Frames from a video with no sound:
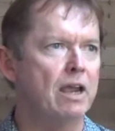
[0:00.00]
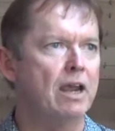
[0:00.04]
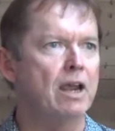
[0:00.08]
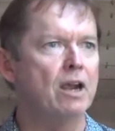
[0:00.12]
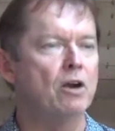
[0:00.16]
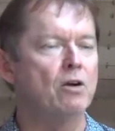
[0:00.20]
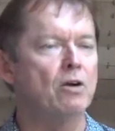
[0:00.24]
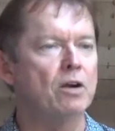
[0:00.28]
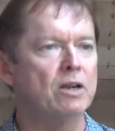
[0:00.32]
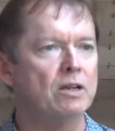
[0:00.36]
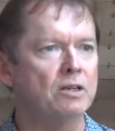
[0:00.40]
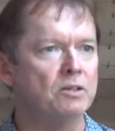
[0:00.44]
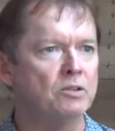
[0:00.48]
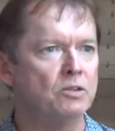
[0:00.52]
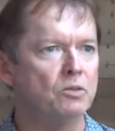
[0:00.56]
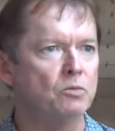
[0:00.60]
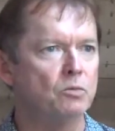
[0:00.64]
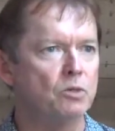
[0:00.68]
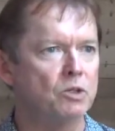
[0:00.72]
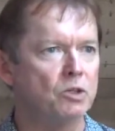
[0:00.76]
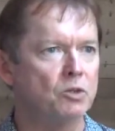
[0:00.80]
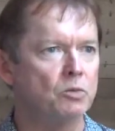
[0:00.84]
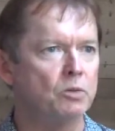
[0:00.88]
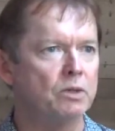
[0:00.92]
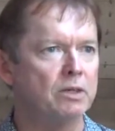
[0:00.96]
areas
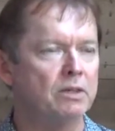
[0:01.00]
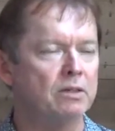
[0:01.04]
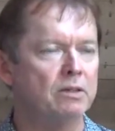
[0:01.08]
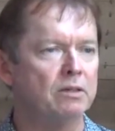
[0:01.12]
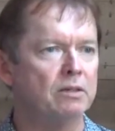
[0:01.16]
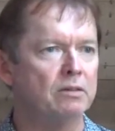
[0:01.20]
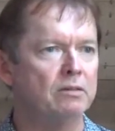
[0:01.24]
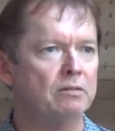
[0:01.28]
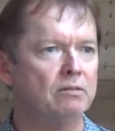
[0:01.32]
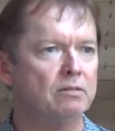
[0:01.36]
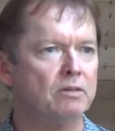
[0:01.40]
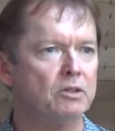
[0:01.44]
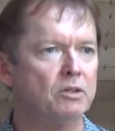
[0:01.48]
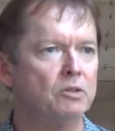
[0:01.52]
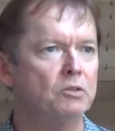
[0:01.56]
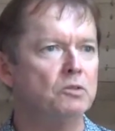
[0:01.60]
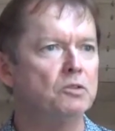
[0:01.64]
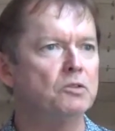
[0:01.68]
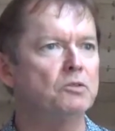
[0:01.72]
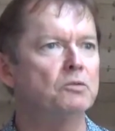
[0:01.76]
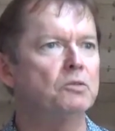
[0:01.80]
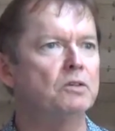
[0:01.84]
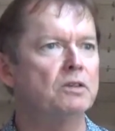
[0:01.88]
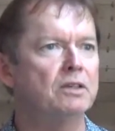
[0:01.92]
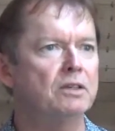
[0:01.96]
in which we could
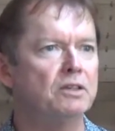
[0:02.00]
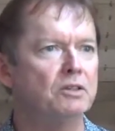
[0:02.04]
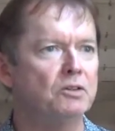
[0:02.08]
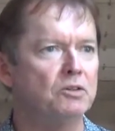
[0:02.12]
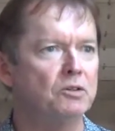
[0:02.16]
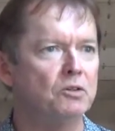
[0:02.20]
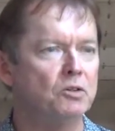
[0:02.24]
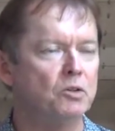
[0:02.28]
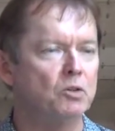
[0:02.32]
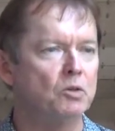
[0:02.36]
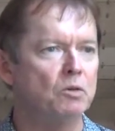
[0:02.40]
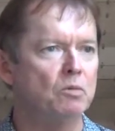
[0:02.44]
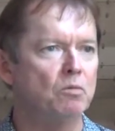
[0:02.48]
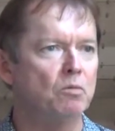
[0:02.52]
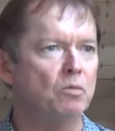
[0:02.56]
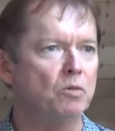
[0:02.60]
usefully use